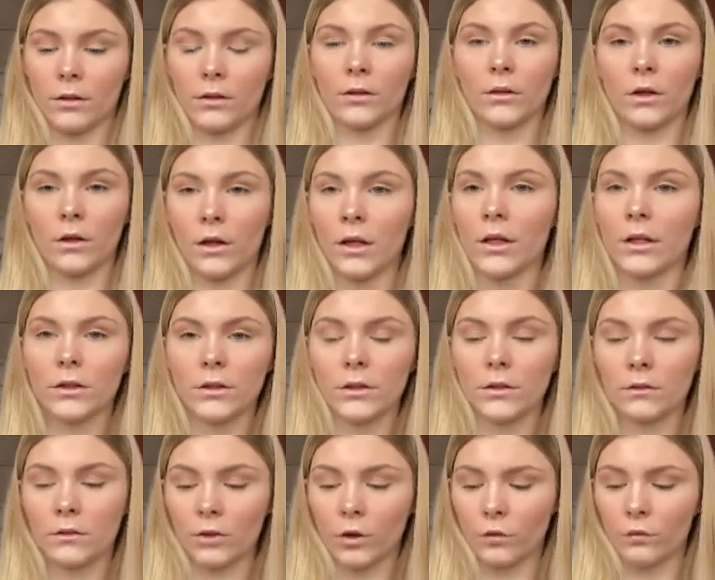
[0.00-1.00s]
It's
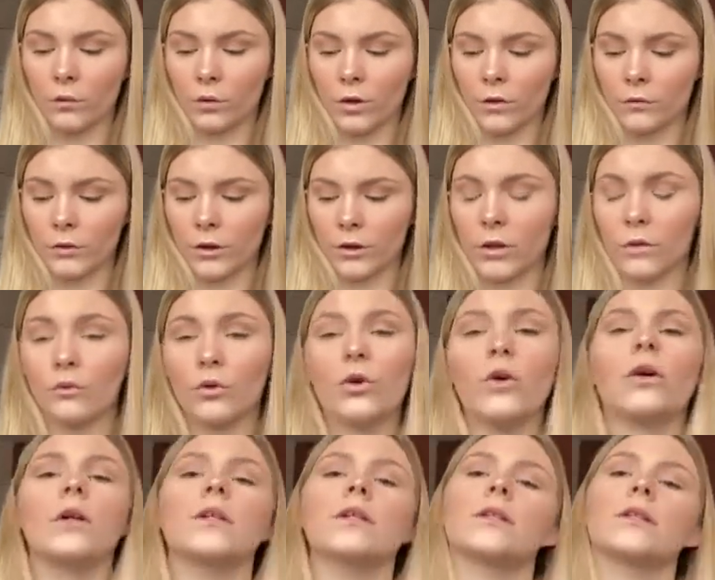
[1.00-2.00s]
so full coverage. I've got
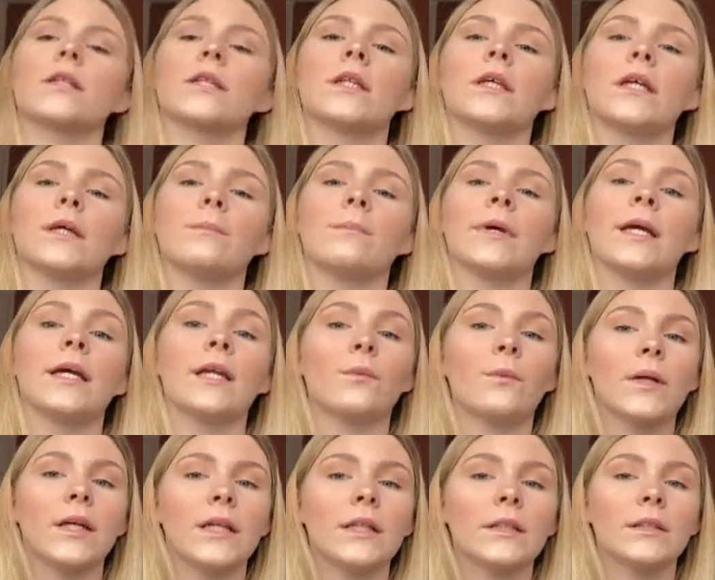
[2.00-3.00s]
the P.
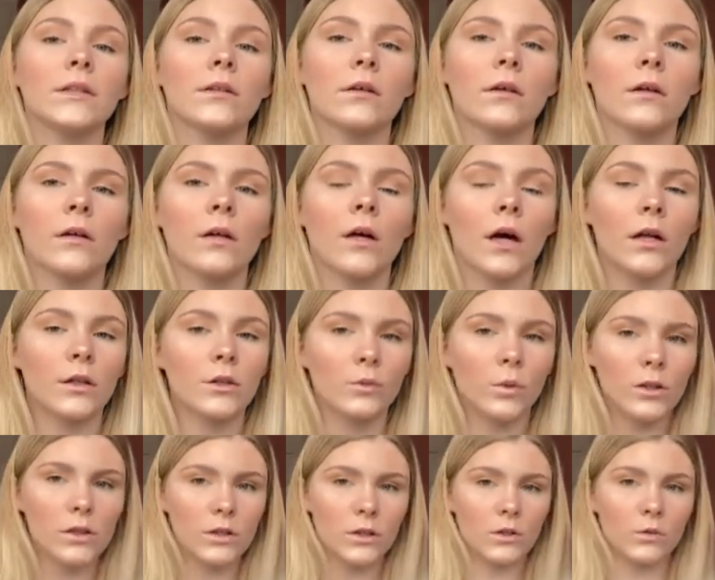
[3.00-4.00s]
Louise coloured
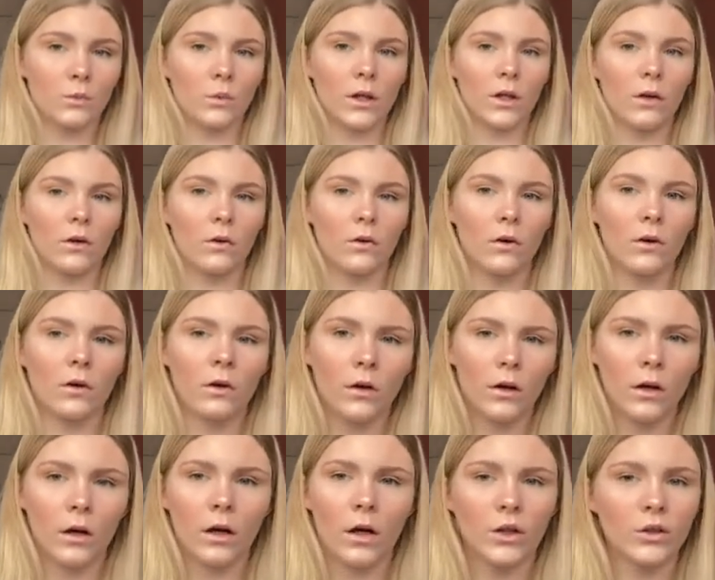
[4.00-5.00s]
ones as well.
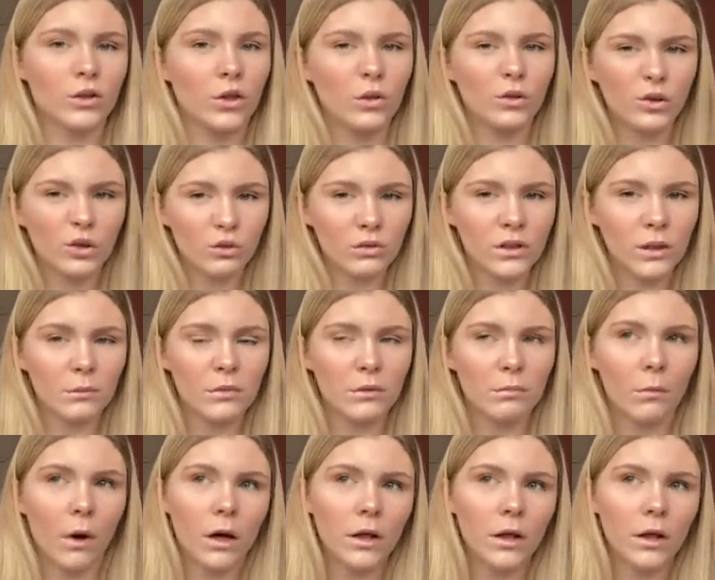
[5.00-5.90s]
I don't use them as much.